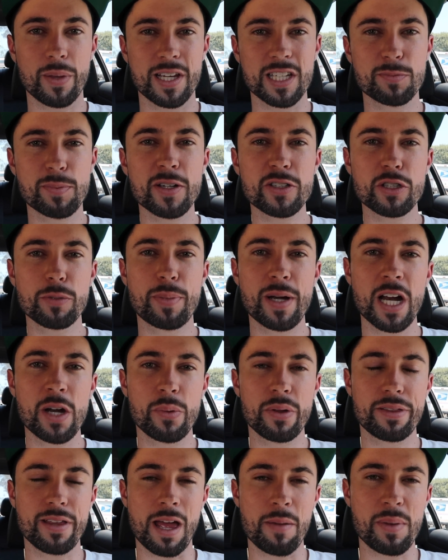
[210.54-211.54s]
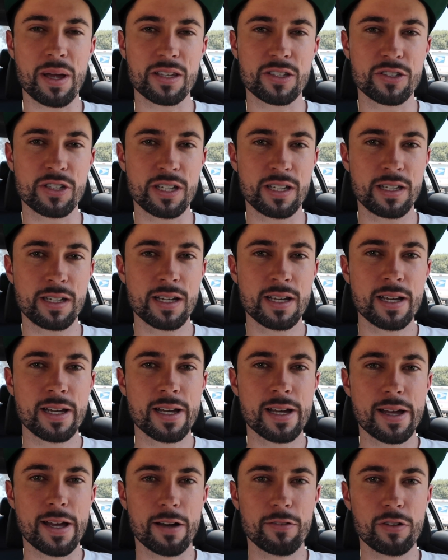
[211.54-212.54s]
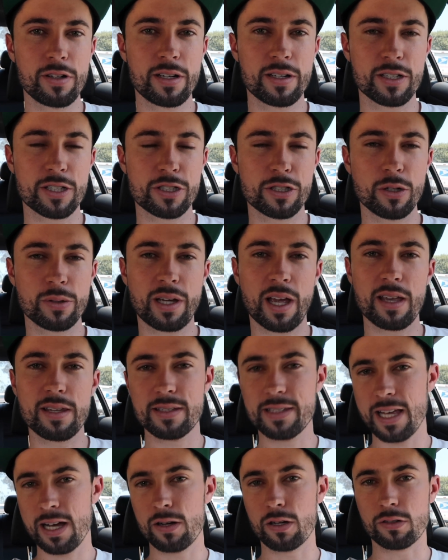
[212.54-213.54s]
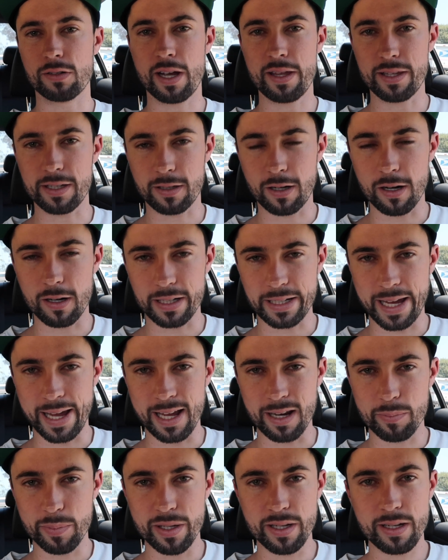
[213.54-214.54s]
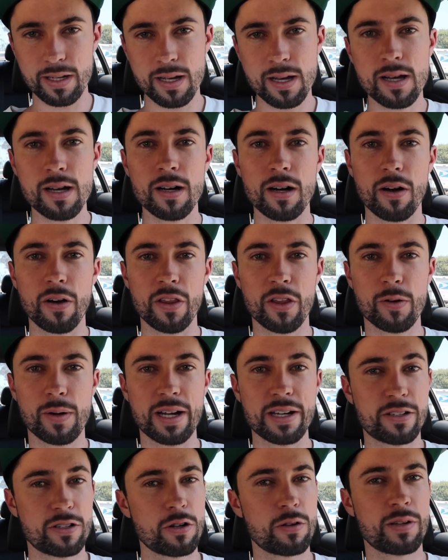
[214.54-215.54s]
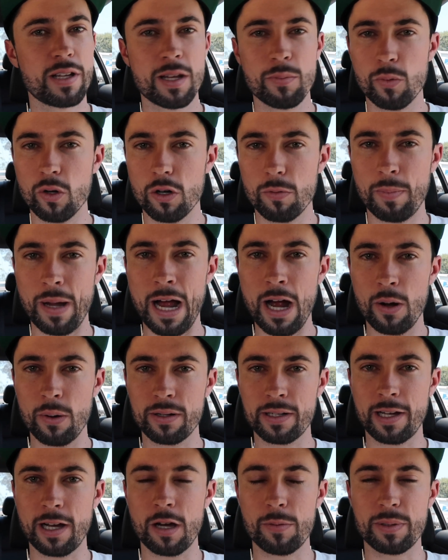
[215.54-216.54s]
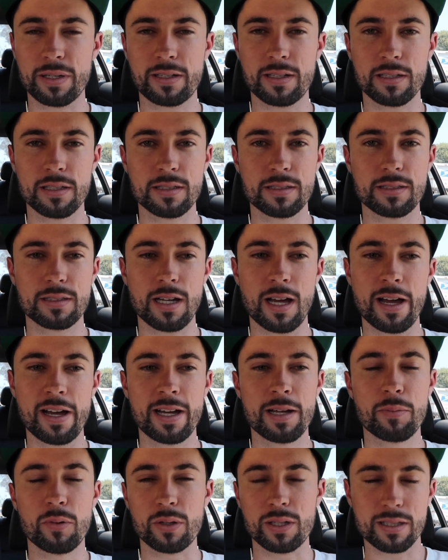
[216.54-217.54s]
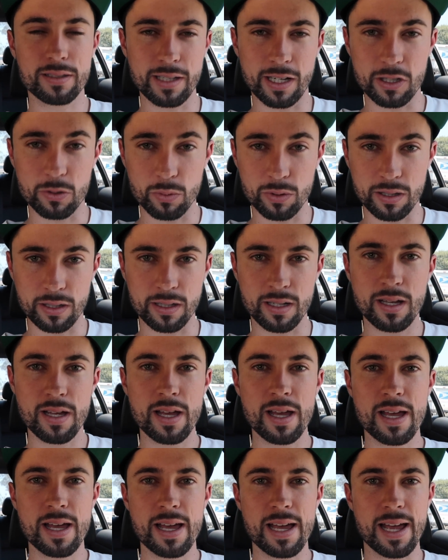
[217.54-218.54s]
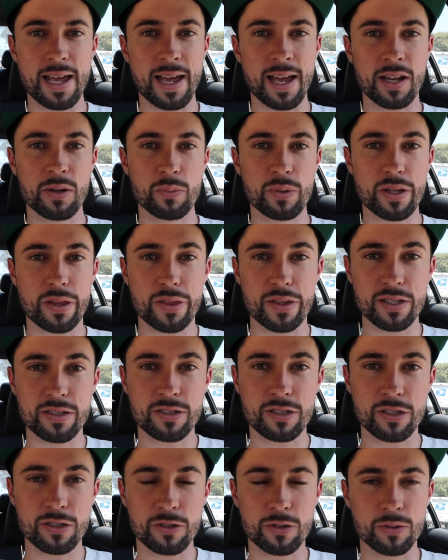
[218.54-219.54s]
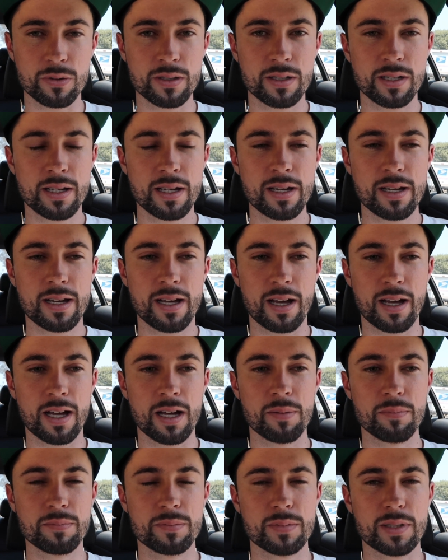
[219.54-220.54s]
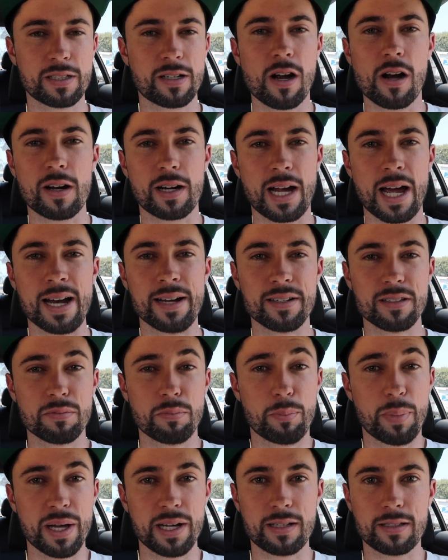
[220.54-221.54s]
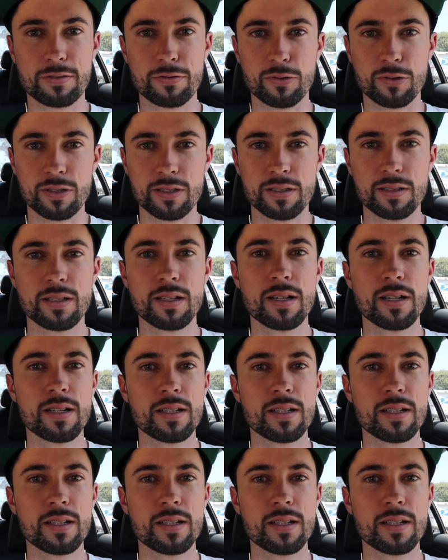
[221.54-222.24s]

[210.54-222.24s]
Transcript: Especially paired with MHD, it really just showcases how great the car can be, although I do need more power now because I am only stage 1, and with this tune, the car kind of just begs for it.